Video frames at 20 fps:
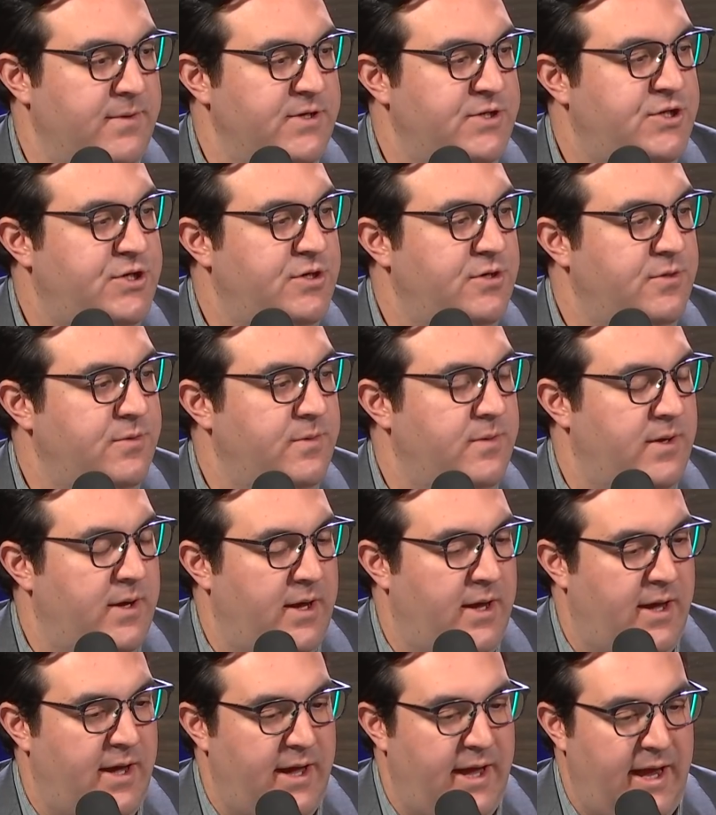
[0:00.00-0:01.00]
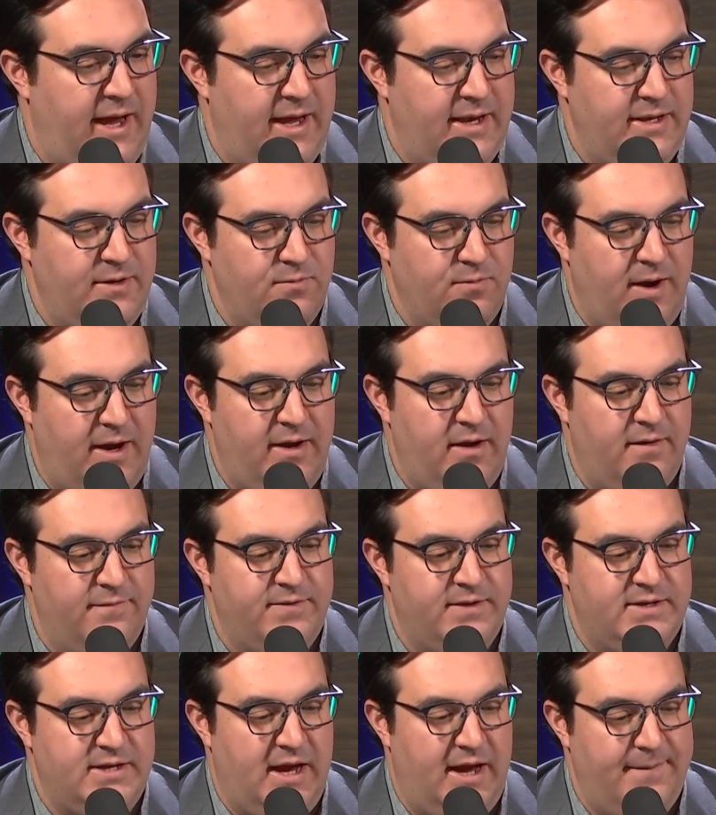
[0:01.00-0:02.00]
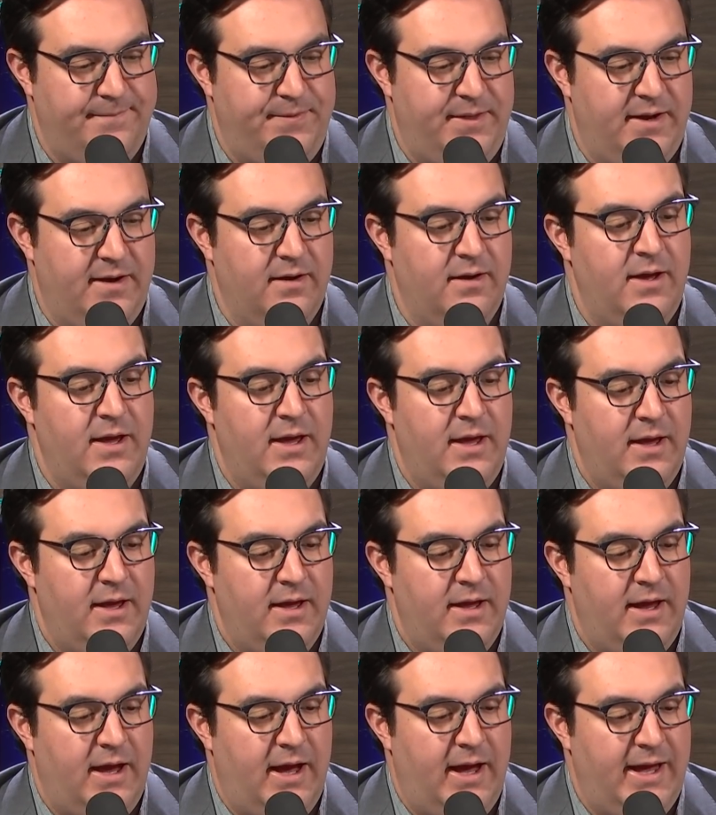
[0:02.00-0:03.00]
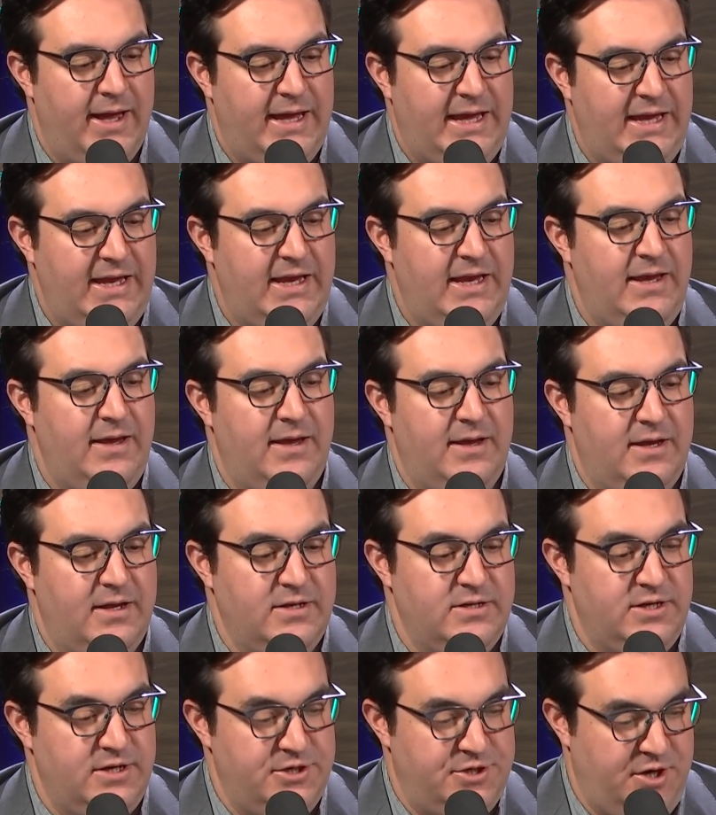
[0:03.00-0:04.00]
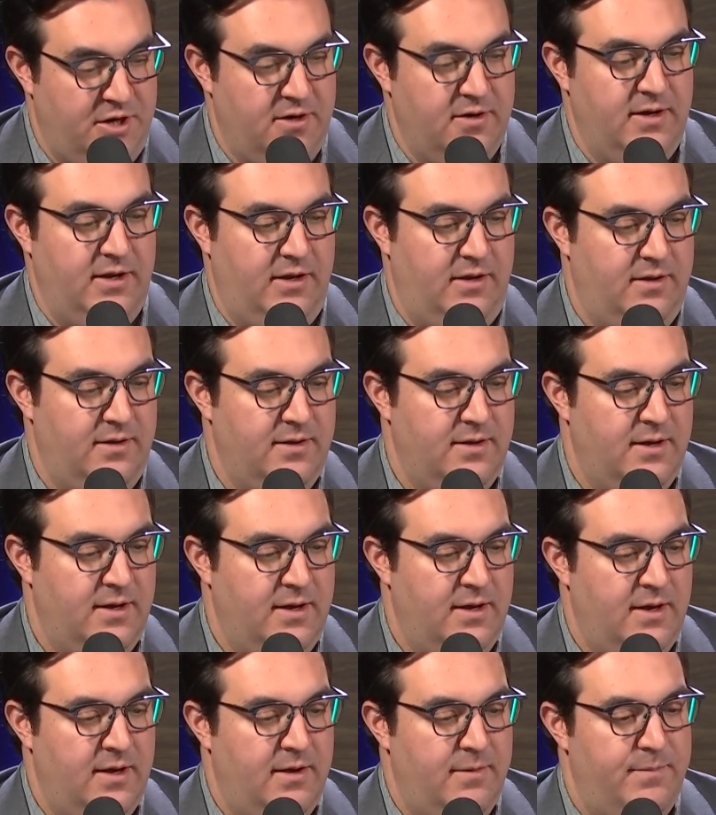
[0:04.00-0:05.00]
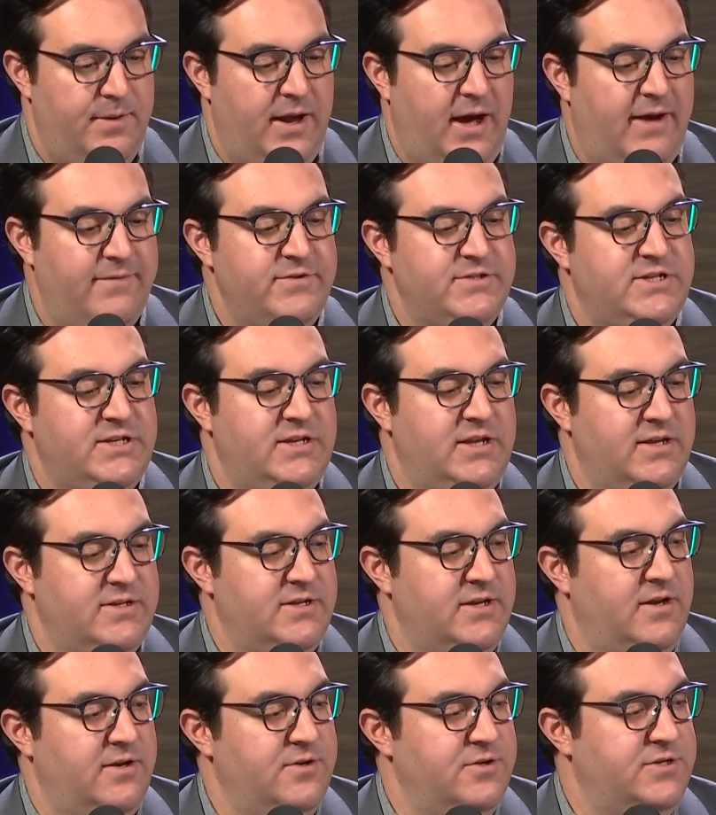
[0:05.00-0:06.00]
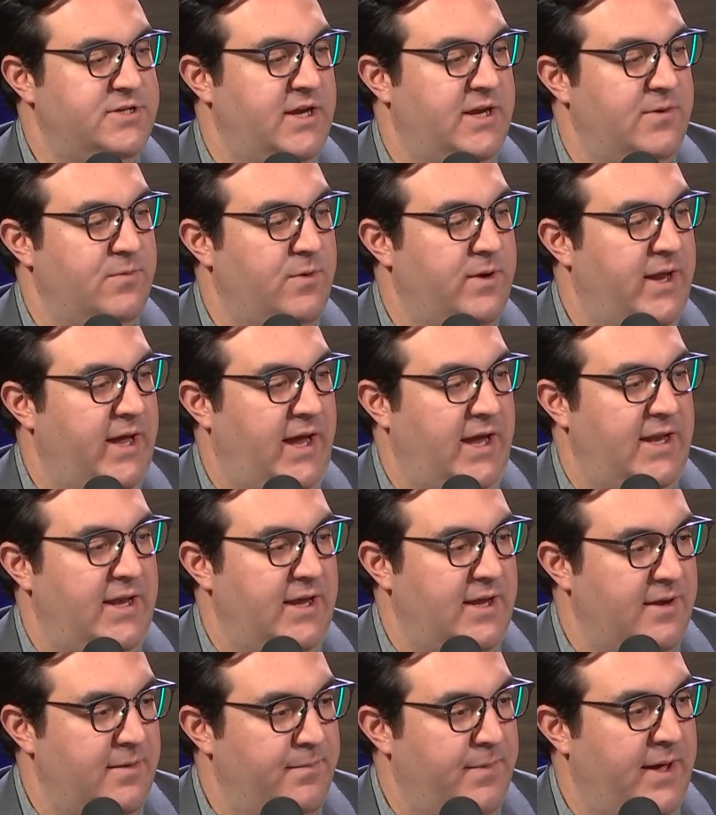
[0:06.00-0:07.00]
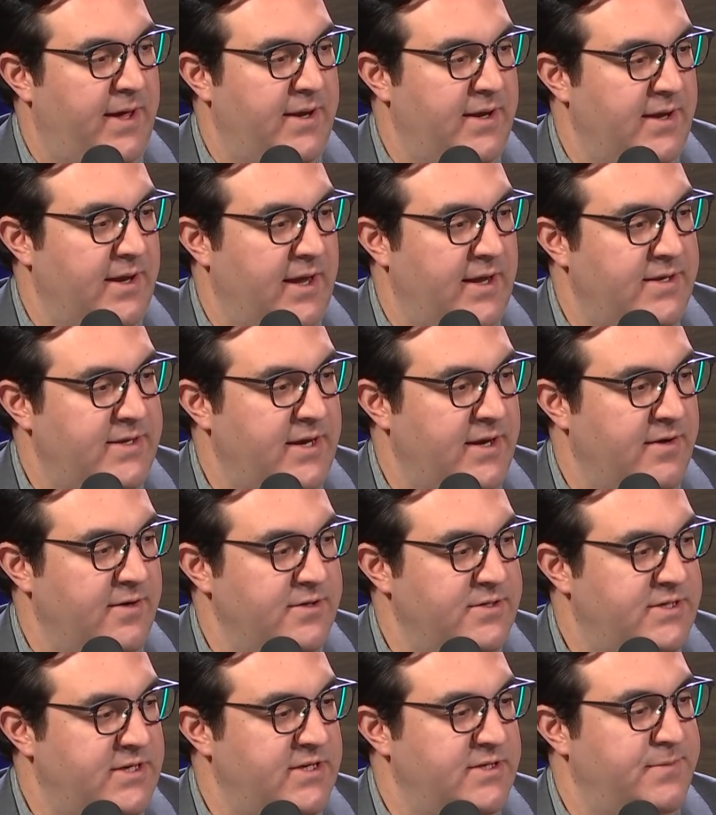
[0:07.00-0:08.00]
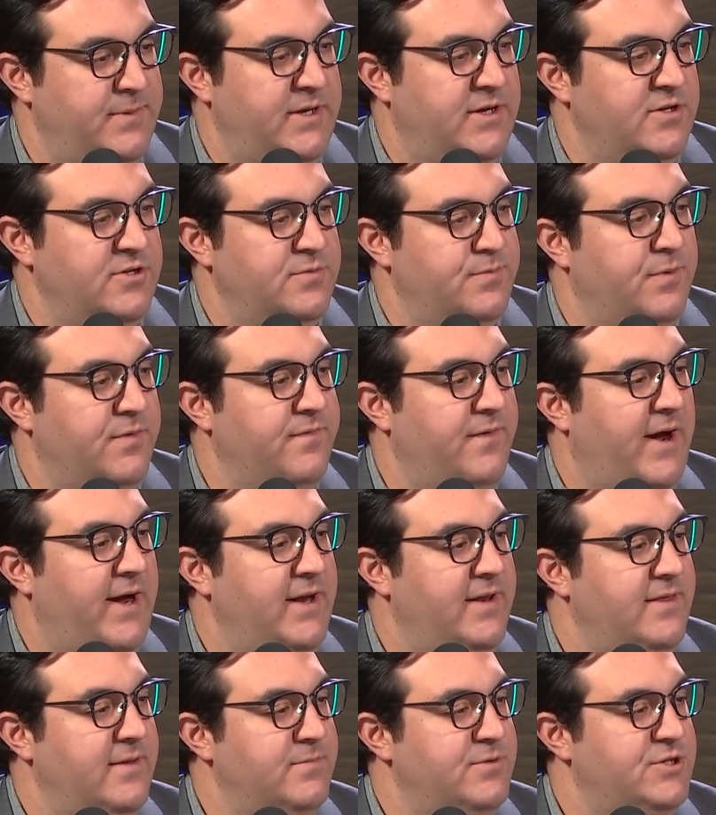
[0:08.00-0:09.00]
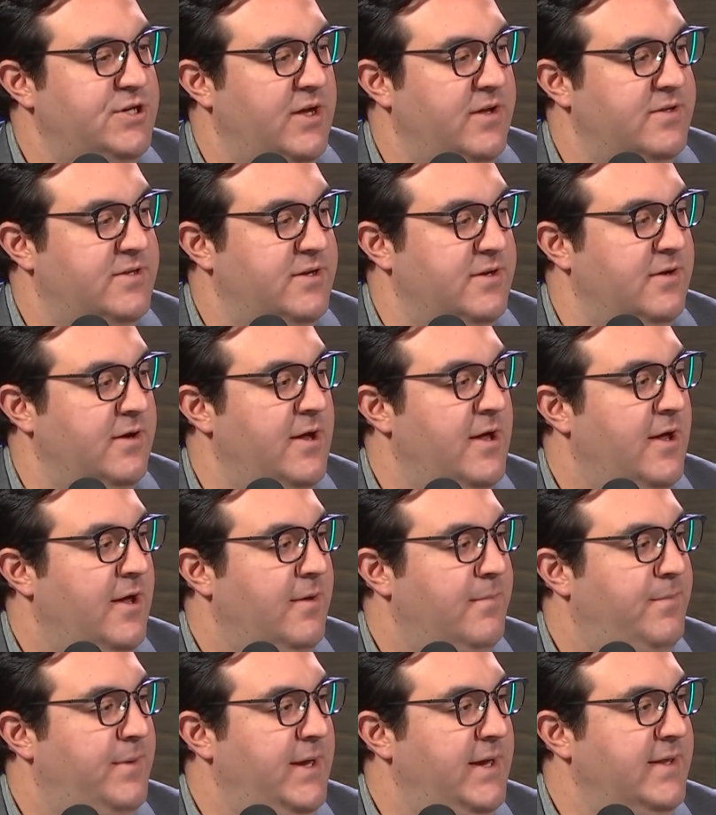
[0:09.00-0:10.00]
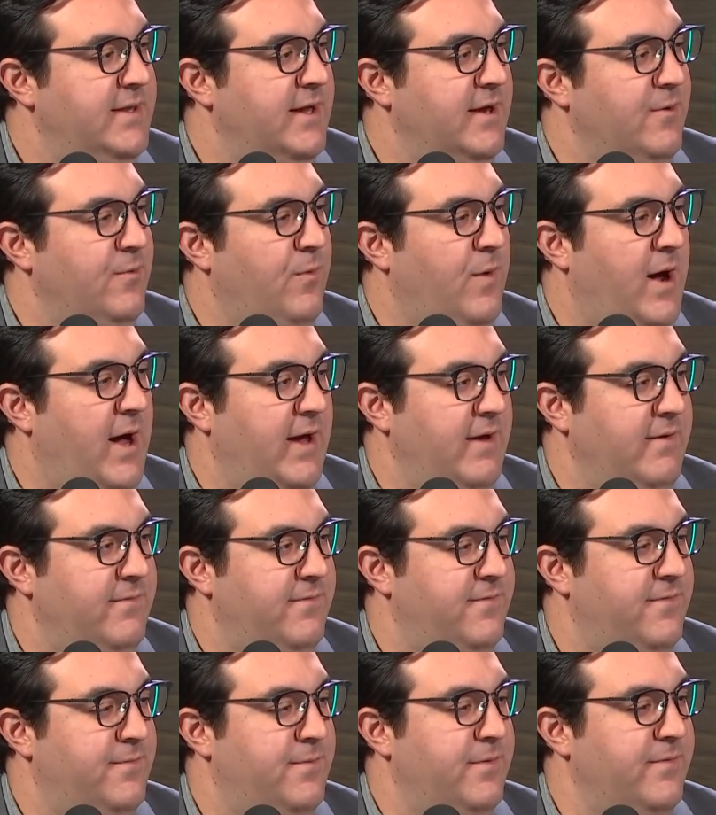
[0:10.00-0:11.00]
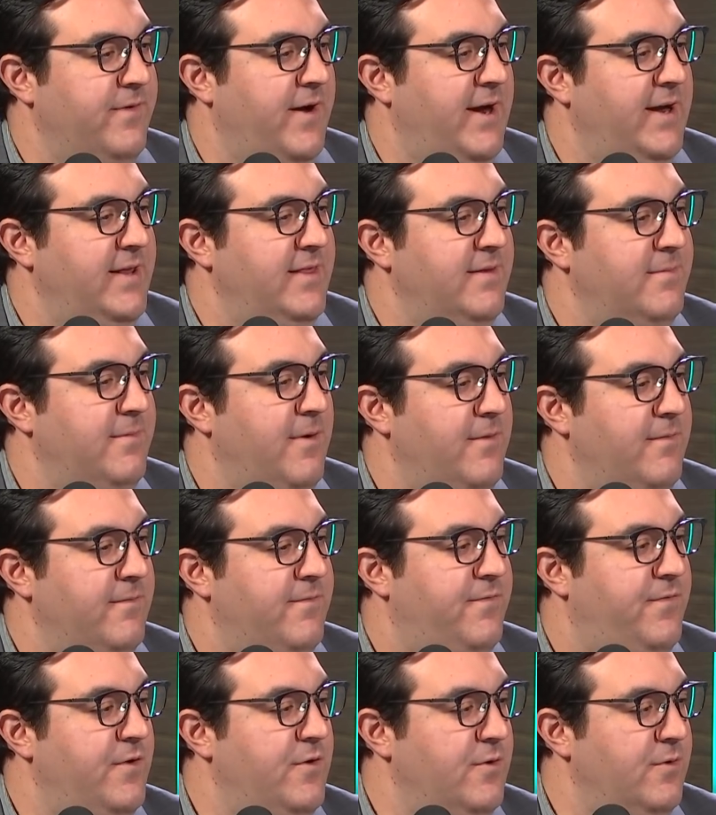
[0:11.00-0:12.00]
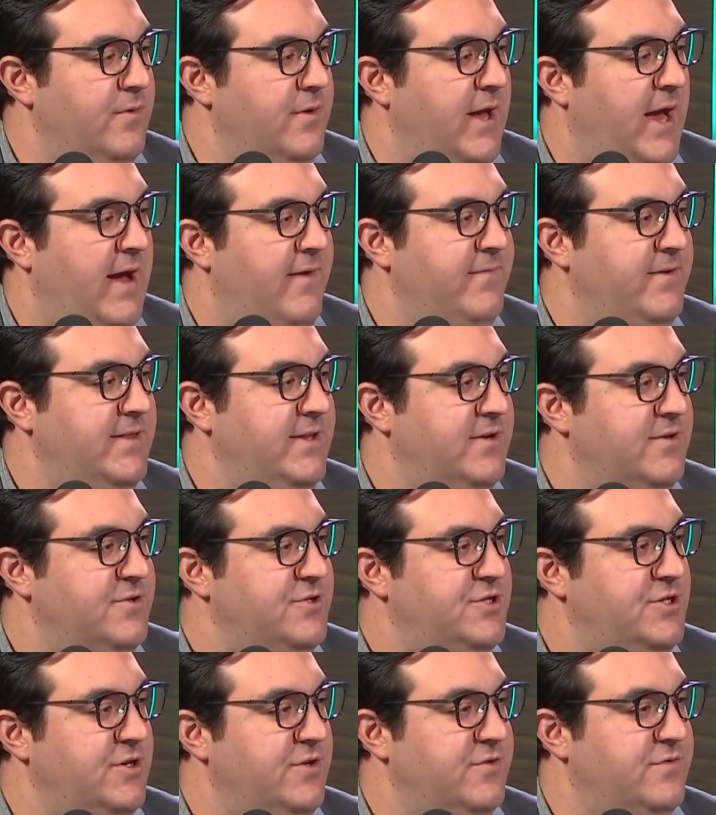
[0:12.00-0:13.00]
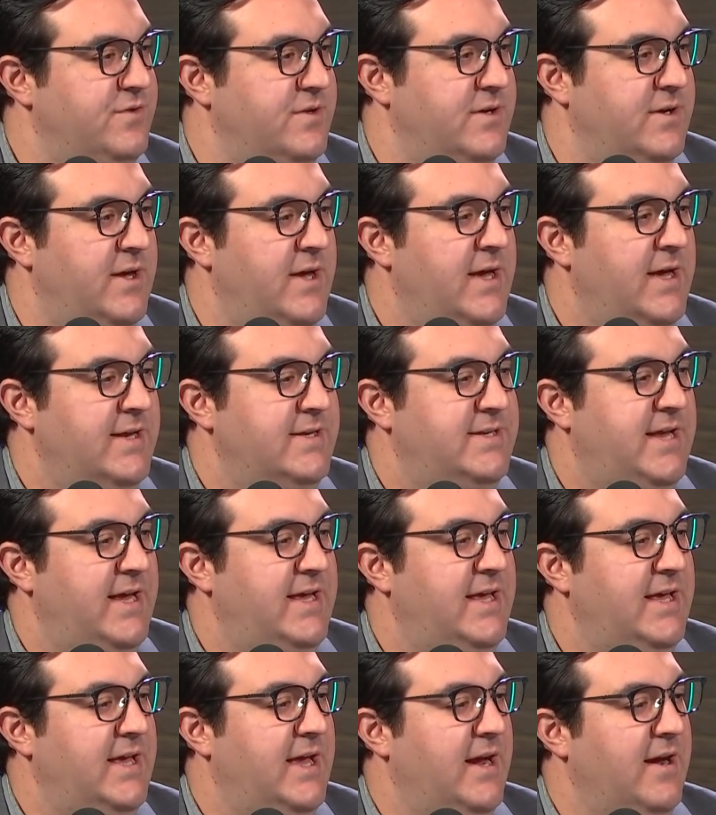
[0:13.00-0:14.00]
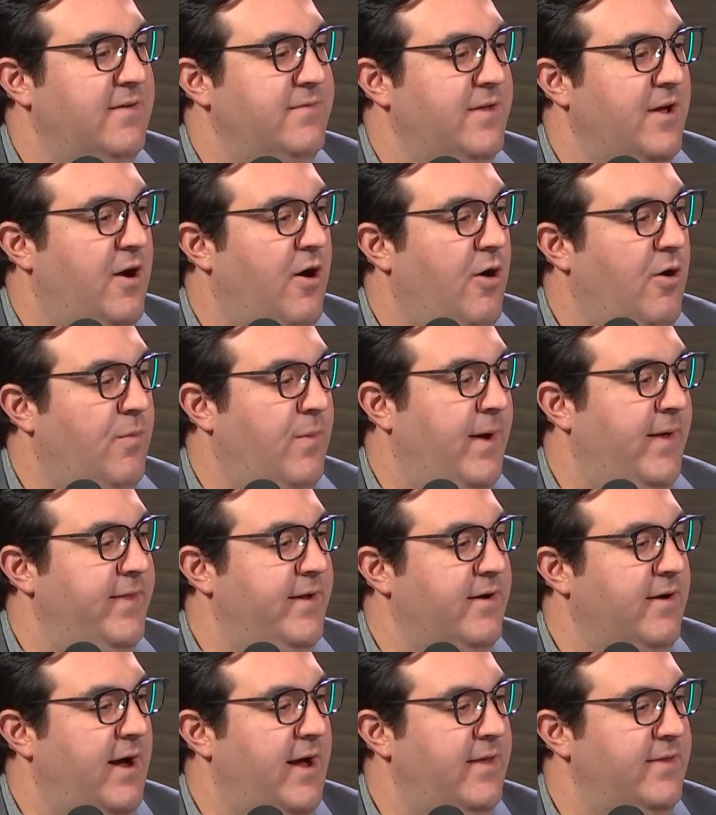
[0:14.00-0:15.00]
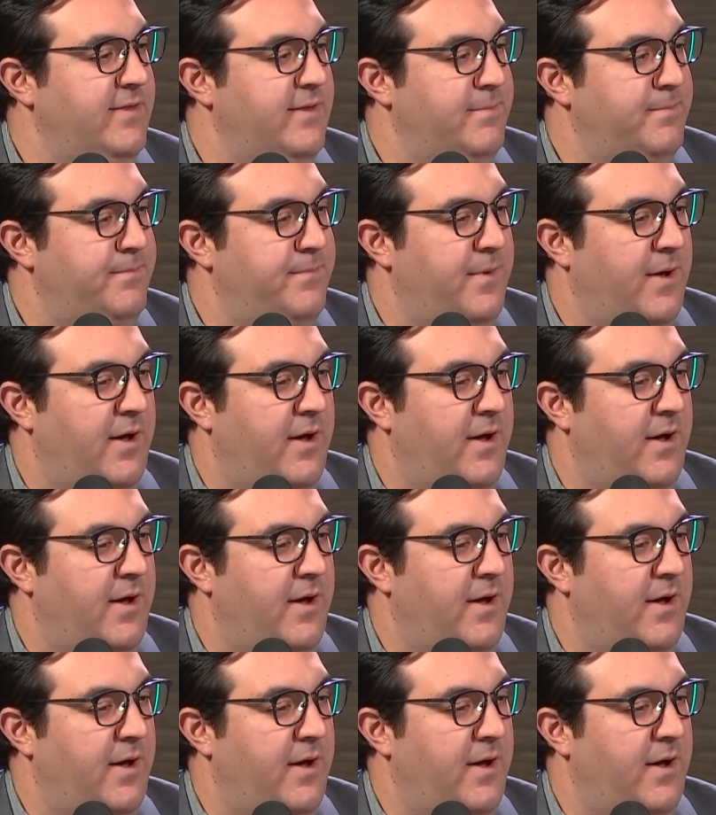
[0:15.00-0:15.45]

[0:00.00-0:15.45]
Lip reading: But two, Andy, right off the top there, he is an attorney, but obviously doesn't understand what aiding and abetting a terrorist is, because providing them shelter, being their wife, providing them food, having their children, taking care of the home while they're out in the